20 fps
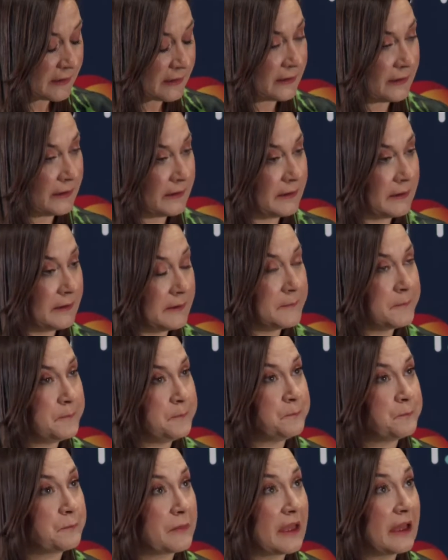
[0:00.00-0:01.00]
and what
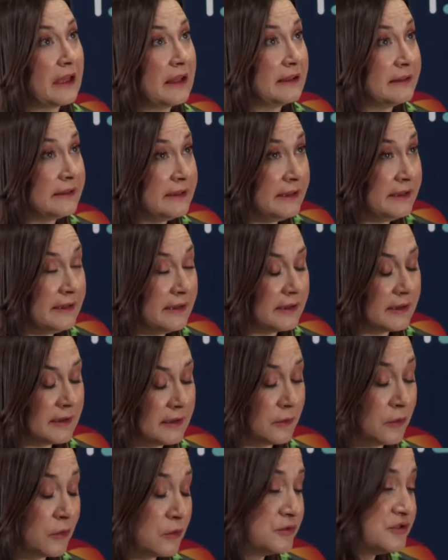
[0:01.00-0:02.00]
stock can we take of
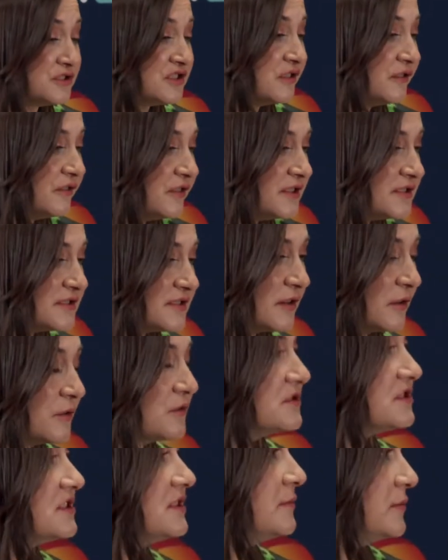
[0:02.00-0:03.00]
this
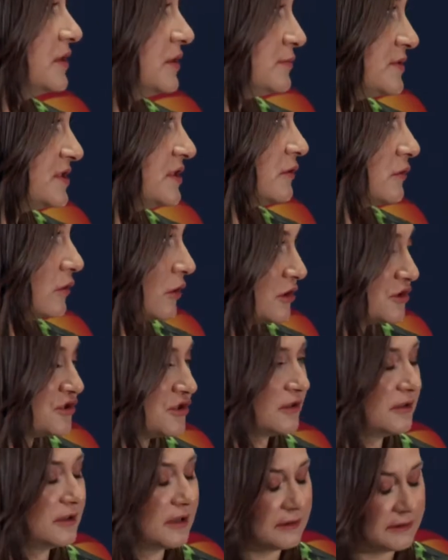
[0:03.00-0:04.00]
year?
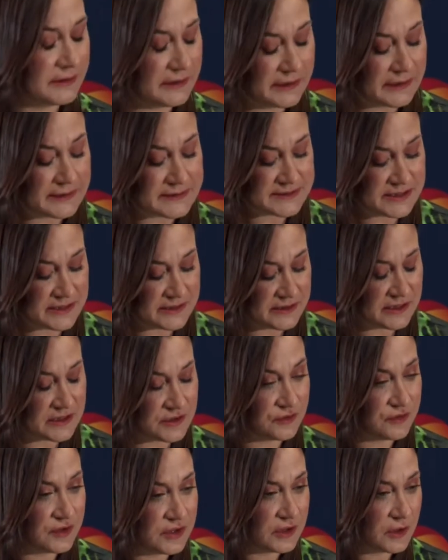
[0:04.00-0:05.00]
Well, the
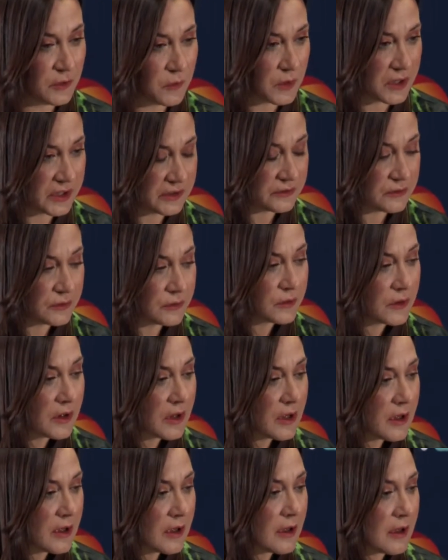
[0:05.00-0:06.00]
psychological
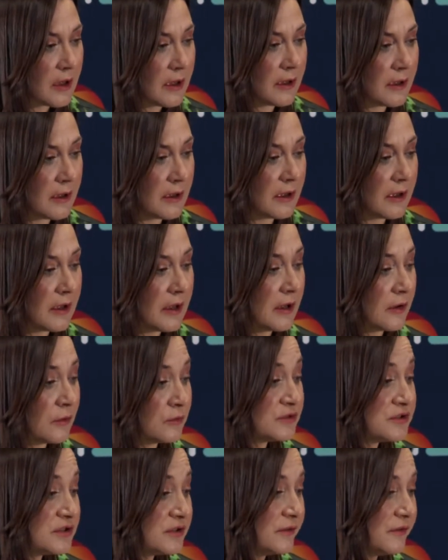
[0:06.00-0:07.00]
advice
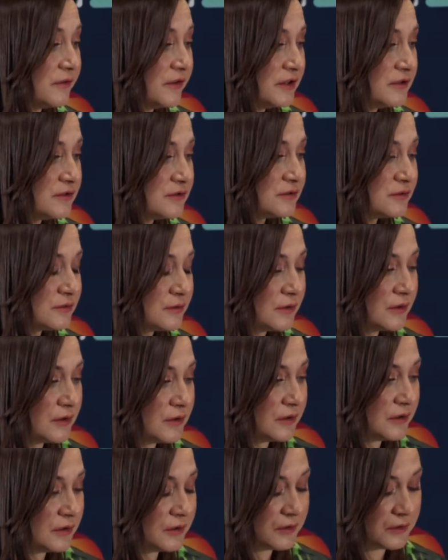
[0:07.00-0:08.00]
or
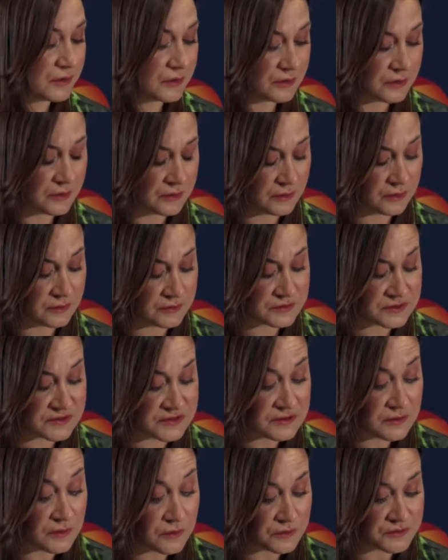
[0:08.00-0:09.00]
assistance
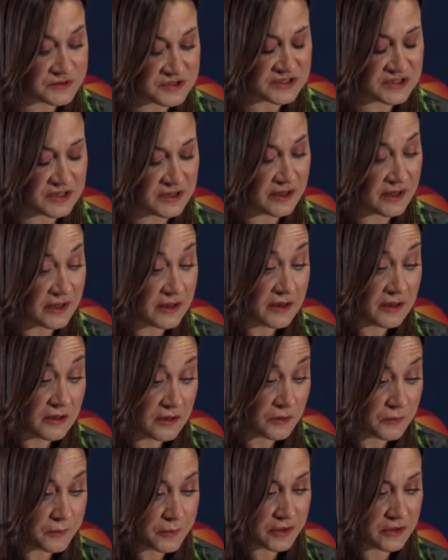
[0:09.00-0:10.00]
line of
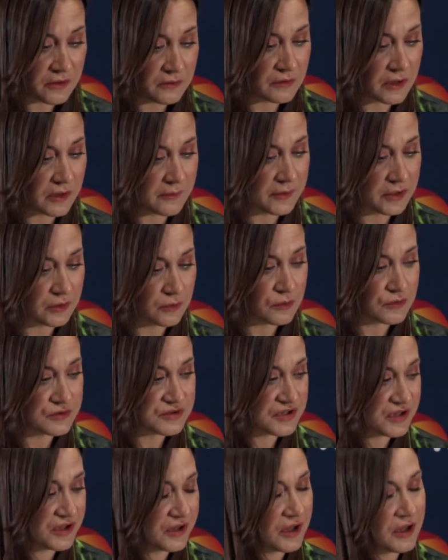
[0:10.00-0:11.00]
NHS 24,
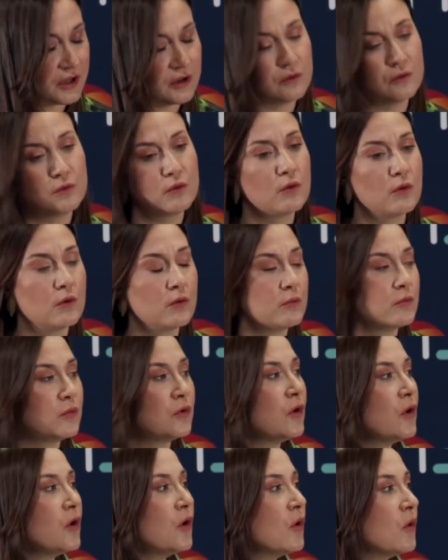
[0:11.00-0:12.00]
which is a
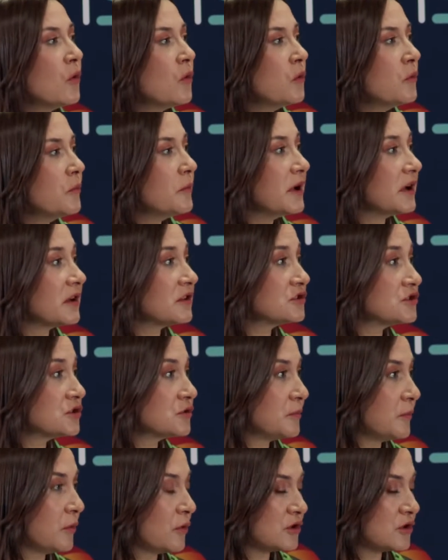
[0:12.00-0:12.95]
service that I feel